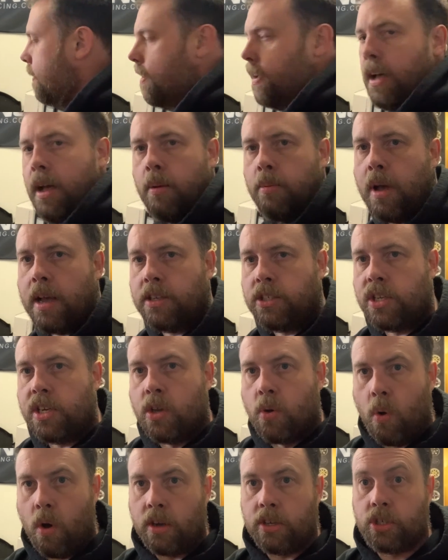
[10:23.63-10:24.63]
I'm actually
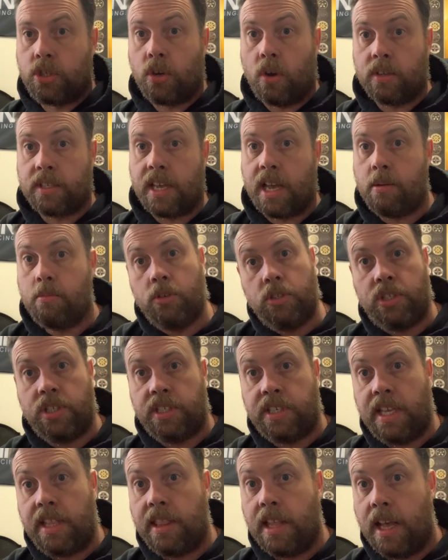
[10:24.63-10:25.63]
quite shocked how much
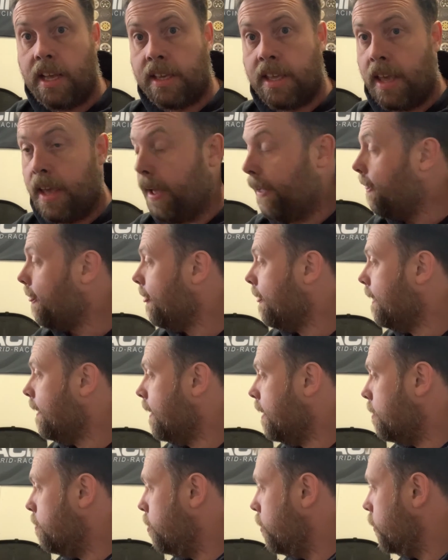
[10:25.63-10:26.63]
is in that kit.
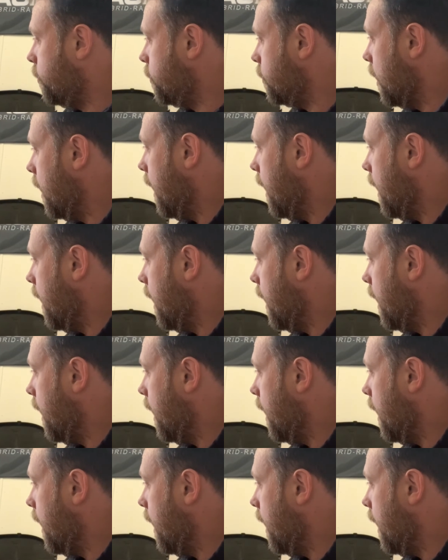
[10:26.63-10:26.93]
But